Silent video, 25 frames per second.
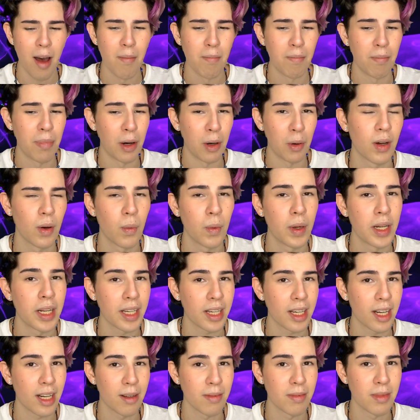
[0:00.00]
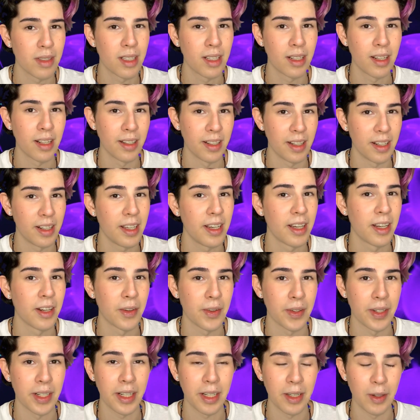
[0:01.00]
But when it comes to the nitty and
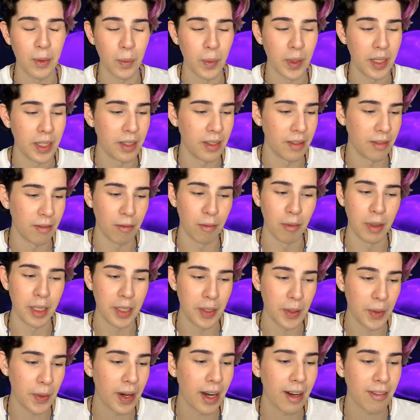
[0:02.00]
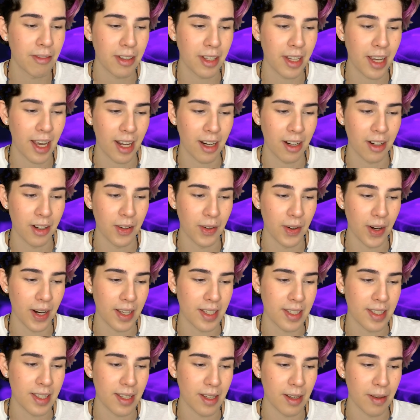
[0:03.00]
gritty, we do have to
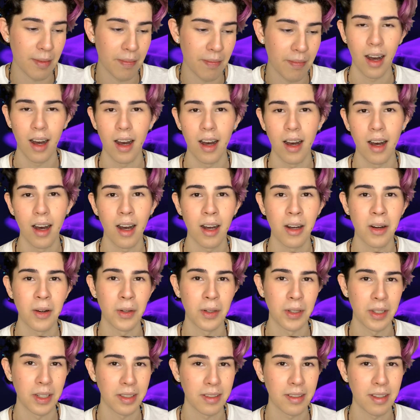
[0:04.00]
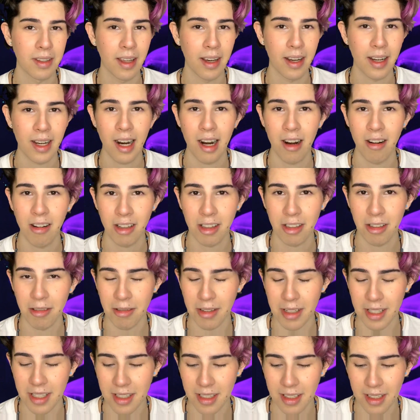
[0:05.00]
categorize them according to their
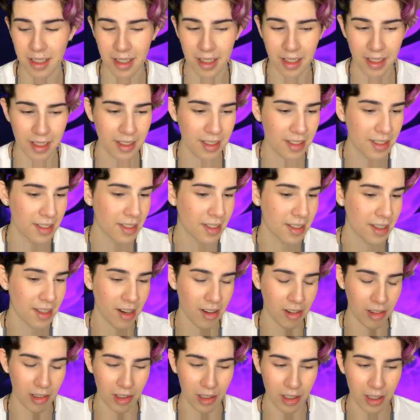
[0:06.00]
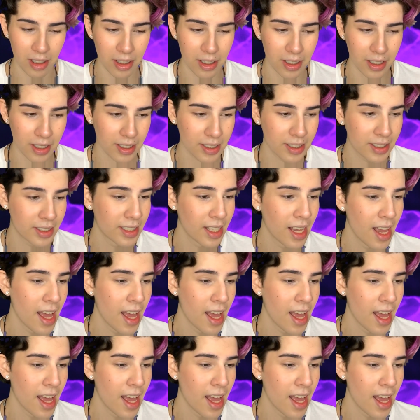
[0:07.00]
characteristics, their looks,